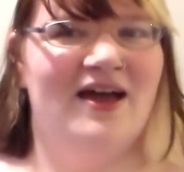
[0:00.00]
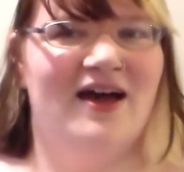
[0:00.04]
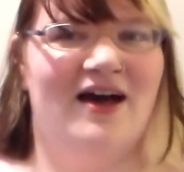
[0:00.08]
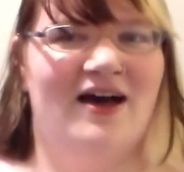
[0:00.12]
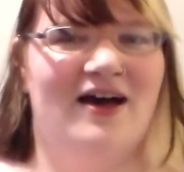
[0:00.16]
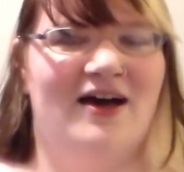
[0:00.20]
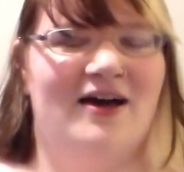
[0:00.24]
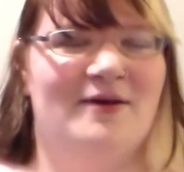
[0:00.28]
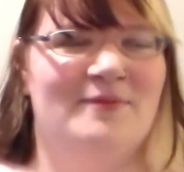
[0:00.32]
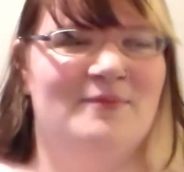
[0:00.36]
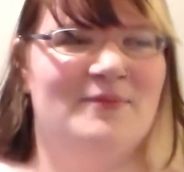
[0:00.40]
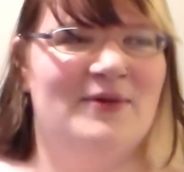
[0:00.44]

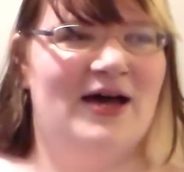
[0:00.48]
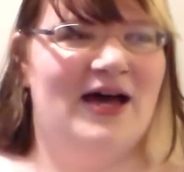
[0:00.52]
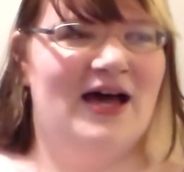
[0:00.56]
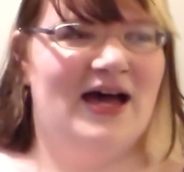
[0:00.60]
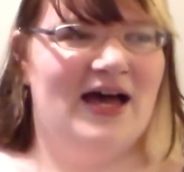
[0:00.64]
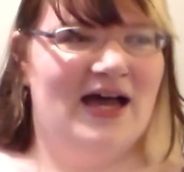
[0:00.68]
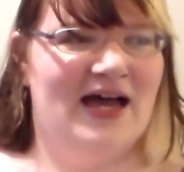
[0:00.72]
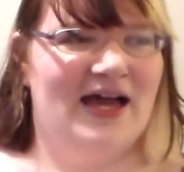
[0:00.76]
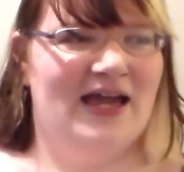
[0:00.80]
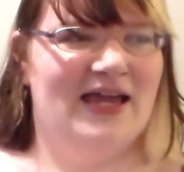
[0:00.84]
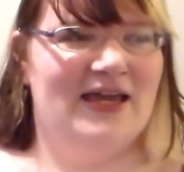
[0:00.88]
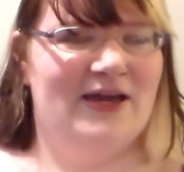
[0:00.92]
Um,
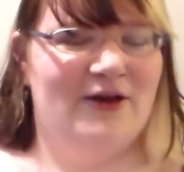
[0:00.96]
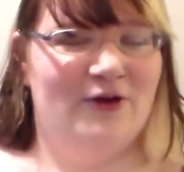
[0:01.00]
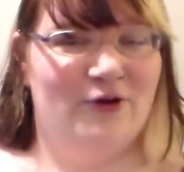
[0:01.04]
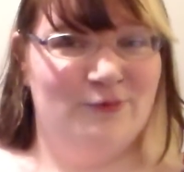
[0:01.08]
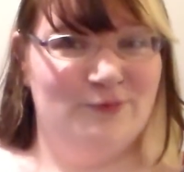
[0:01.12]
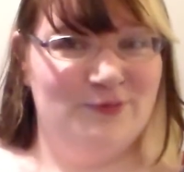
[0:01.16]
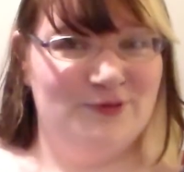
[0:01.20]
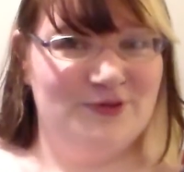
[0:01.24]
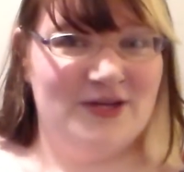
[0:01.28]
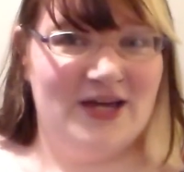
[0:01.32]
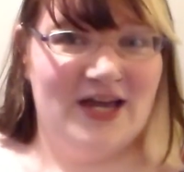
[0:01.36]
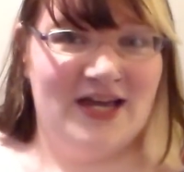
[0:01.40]
I
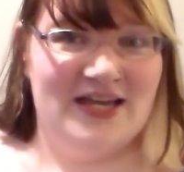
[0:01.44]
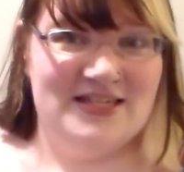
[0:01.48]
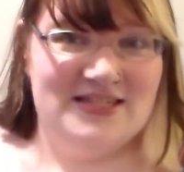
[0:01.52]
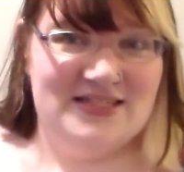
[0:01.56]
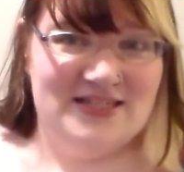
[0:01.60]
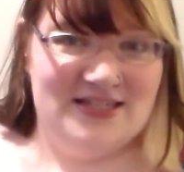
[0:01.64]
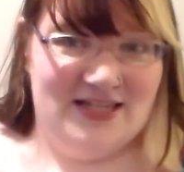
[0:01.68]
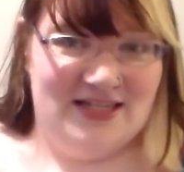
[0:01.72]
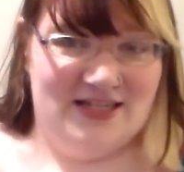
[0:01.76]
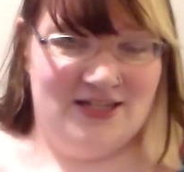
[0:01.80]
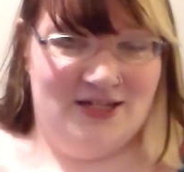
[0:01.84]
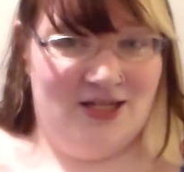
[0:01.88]
hope you
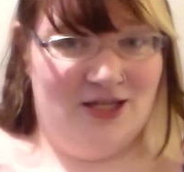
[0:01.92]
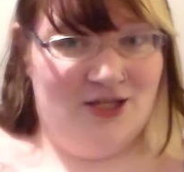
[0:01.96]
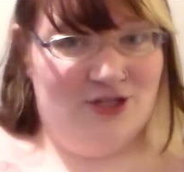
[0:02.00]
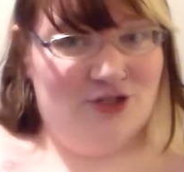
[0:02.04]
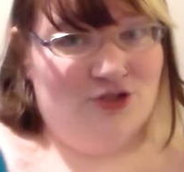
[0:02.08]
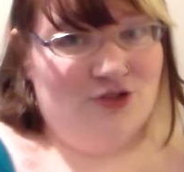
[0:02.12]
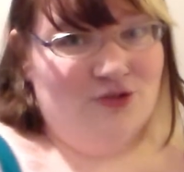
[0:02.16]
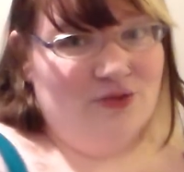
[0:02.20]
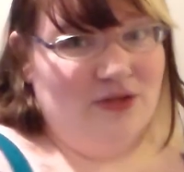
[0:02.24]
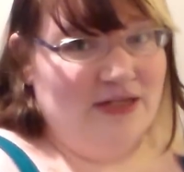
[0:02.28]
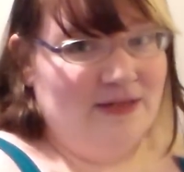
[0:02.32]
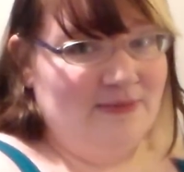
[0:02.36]
guys
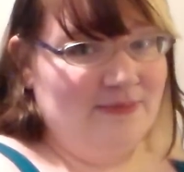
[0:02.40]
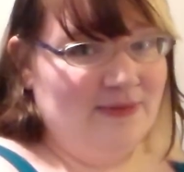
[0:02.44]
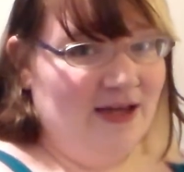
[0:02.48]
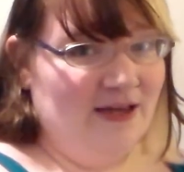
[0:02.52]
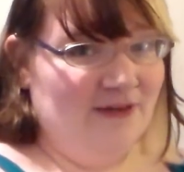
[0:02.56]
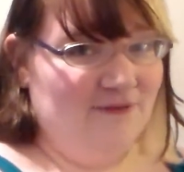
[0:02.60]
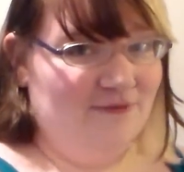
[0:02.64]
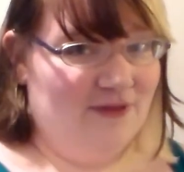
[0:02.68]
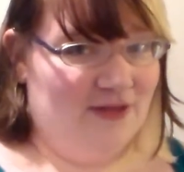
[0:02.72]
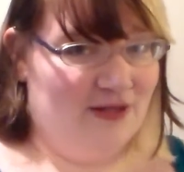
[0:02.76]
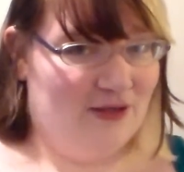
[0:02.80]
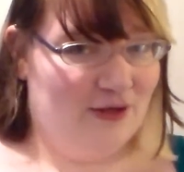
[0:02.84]
enjoyed
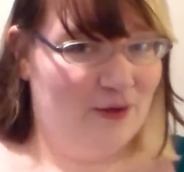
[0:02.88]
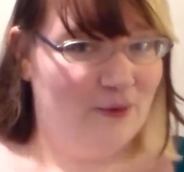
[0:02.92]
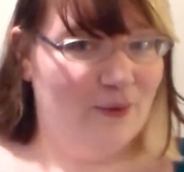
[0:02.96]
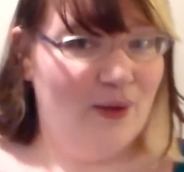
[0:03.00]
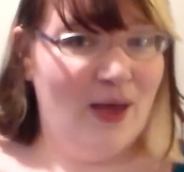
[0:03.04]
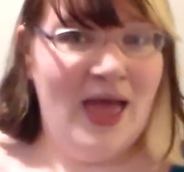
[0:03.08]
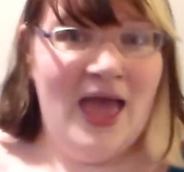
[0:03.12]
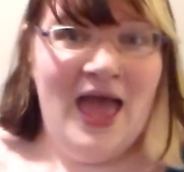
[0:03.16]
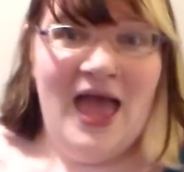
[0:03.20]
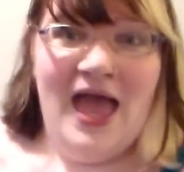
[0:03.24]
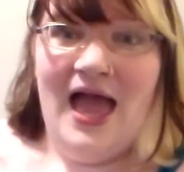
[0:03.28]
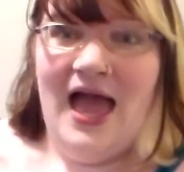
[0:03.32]
my
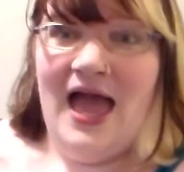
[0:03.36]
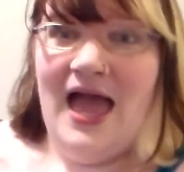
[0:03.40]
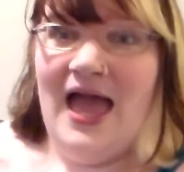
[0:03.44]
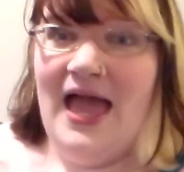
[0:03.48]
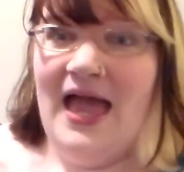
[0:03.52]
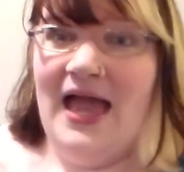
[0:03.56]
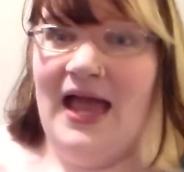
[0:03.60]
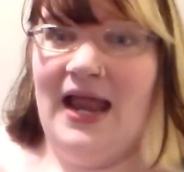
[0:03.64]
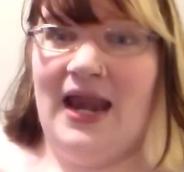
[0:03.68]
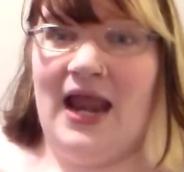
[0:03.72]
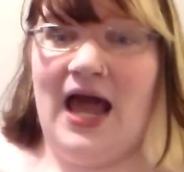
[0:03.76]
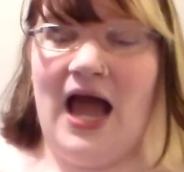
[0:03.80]
video,
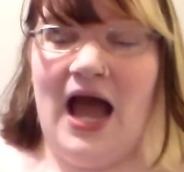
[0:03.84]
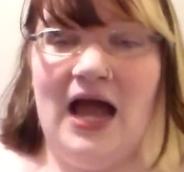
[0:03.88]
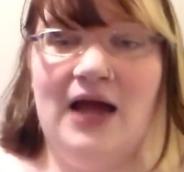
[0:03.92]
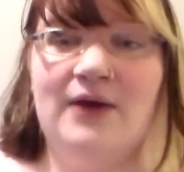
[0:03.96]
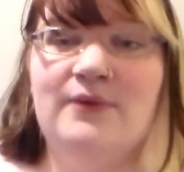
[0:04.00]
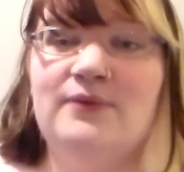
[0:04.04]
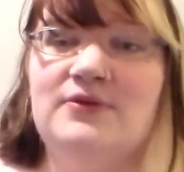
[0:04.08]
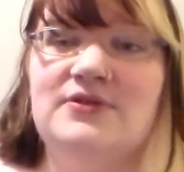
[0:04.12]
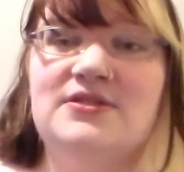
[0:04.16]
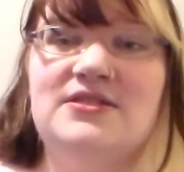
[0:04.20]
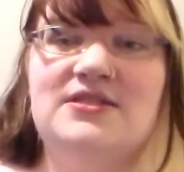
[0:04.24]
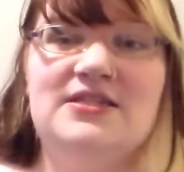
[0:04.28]
and
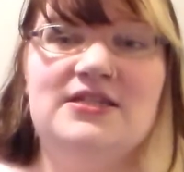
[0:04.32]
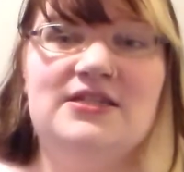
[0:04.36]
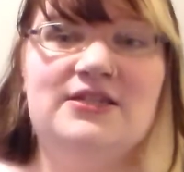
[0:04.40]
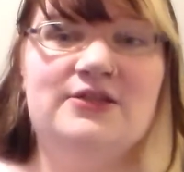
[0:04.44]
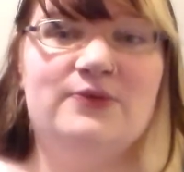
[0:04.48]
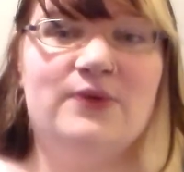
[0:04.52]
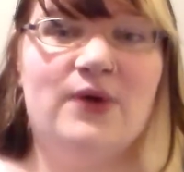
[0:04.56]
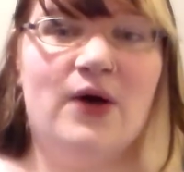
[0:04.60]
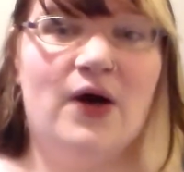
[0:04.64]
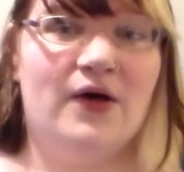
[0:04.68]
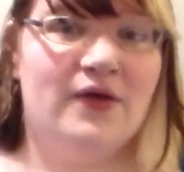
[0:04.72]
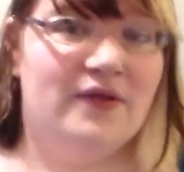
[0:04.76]
I will see
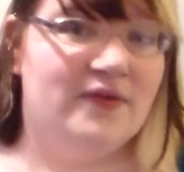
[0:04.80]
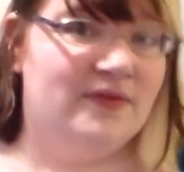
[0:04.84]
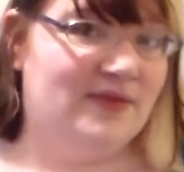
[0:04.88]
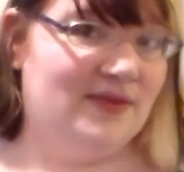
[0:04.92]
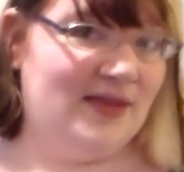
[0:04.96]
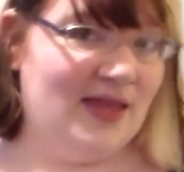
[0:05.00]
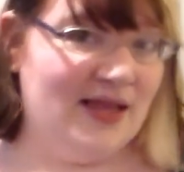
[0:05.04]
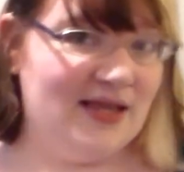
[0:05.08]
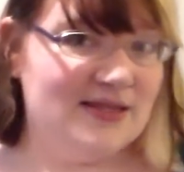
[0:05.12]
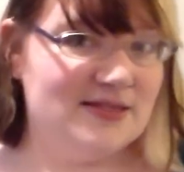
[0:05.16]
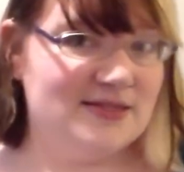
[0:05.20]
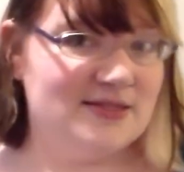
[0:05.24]
you all
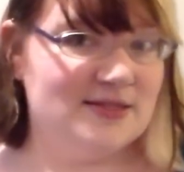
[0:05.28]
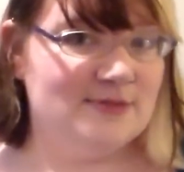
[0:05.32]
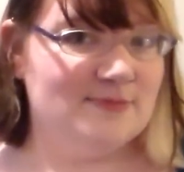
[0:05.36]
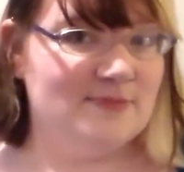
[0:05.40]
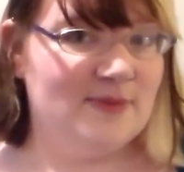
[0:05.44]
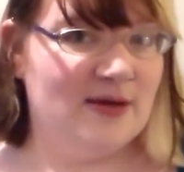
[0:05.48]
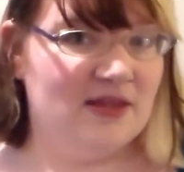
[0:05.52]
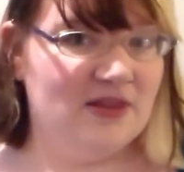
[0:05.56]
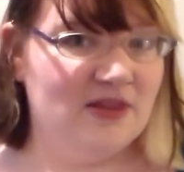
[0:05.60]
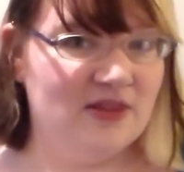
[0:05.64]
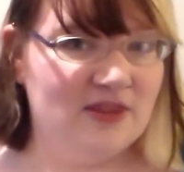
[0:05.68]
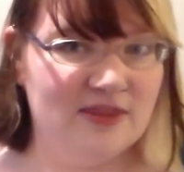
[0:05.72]
next
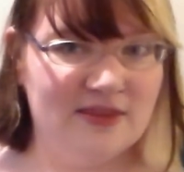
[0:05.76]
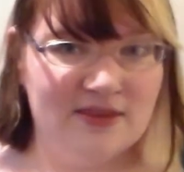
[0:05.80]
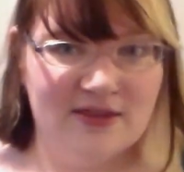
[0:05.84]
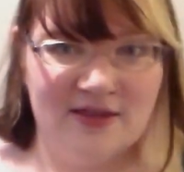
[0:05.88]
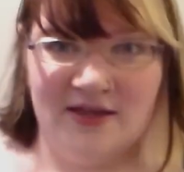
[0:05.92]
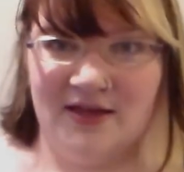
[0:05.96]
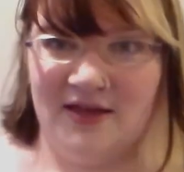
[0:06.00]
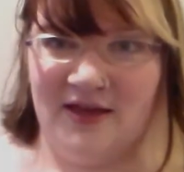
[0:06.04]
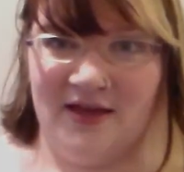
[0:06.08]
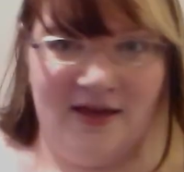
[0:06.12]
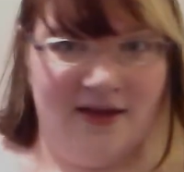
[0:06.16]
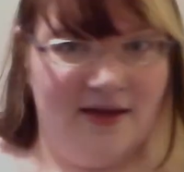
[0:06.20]
month.
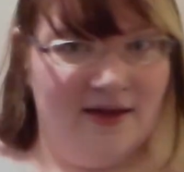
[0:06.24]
